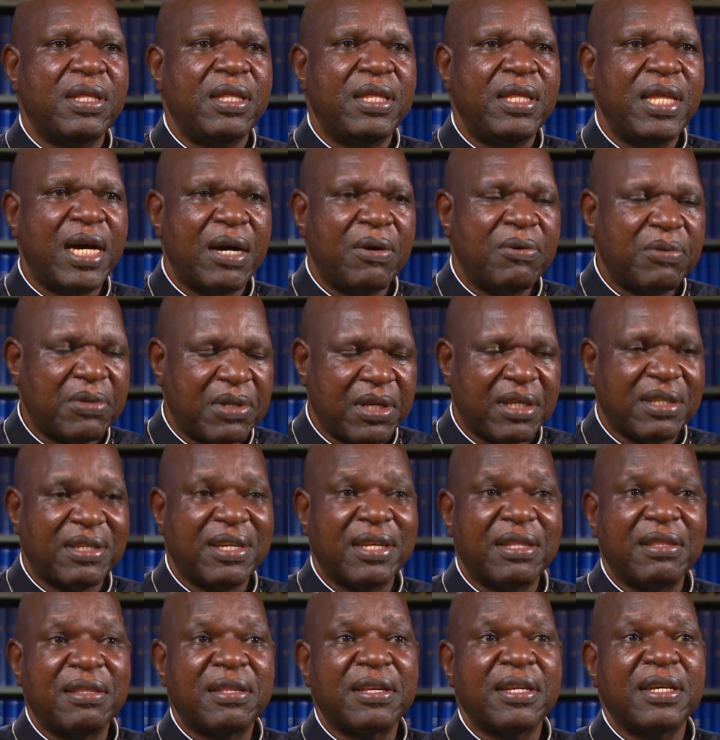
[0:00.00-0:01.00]
daughters,
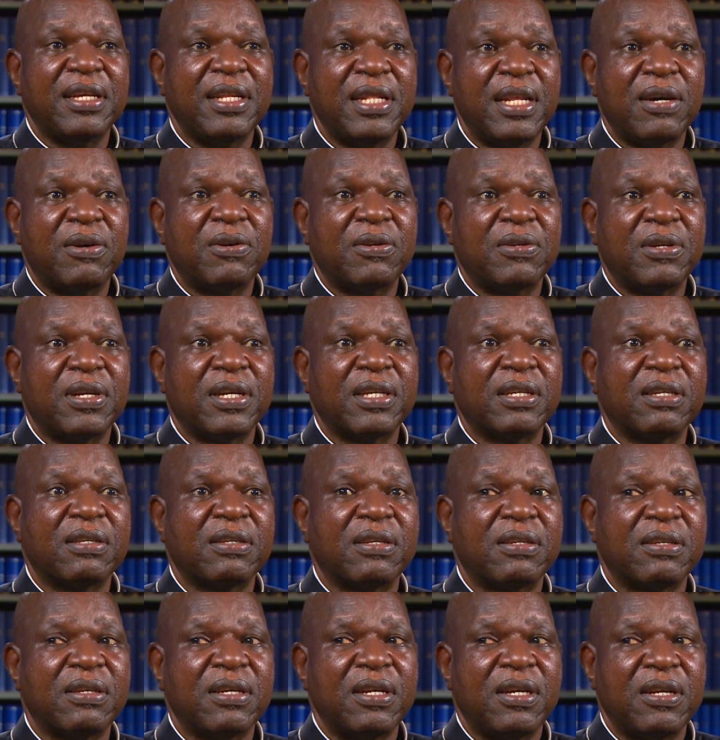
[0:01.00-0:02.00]
the 3
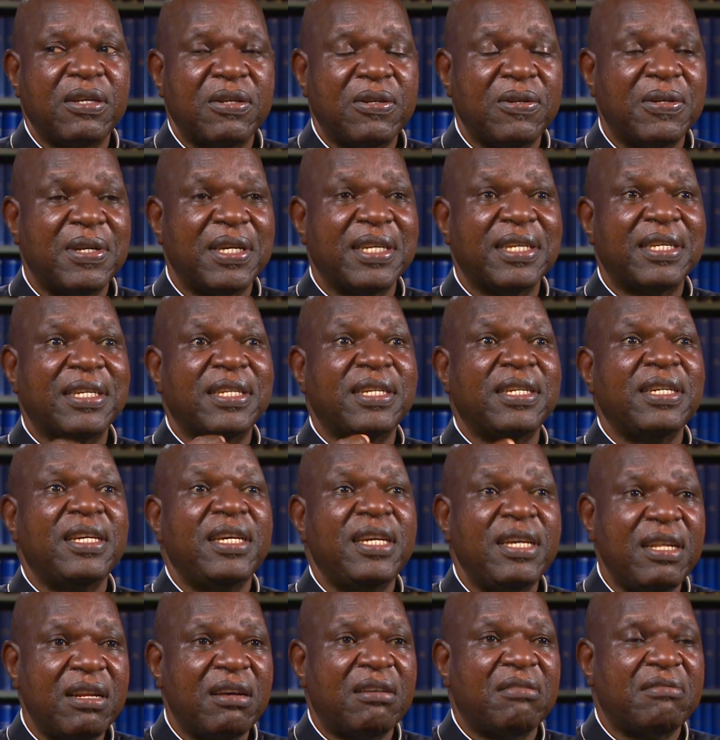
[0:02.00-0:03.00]
daughters, to the
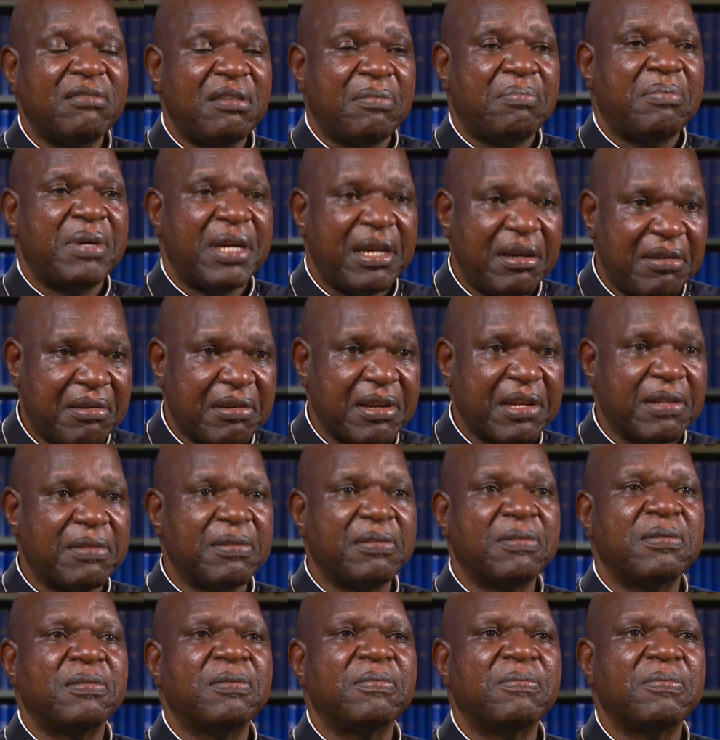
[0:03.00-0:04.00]
scene of the
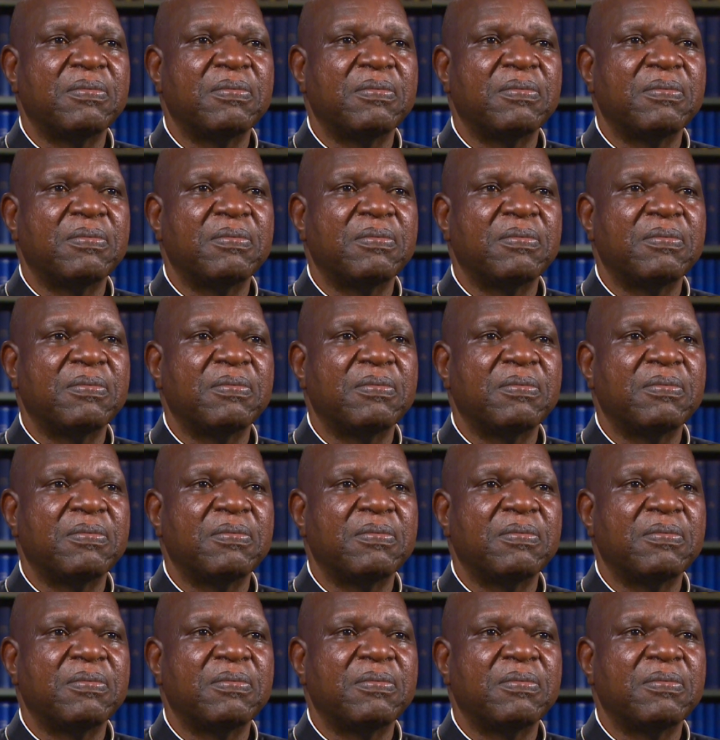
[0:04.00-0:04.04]
parent.